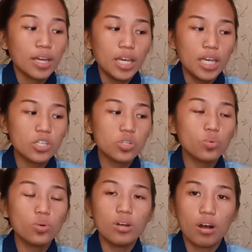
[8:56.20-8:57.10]
Issue
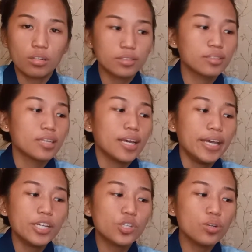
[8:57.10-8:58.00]
logs.
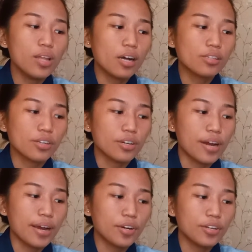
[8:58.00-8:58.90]
Issue logs are
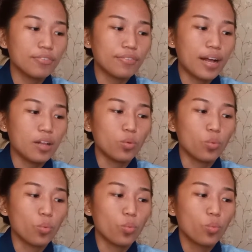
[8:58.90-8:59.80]
record file
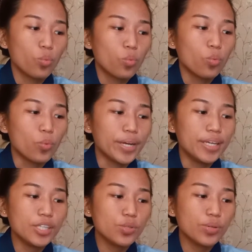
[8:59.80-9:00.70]
where issue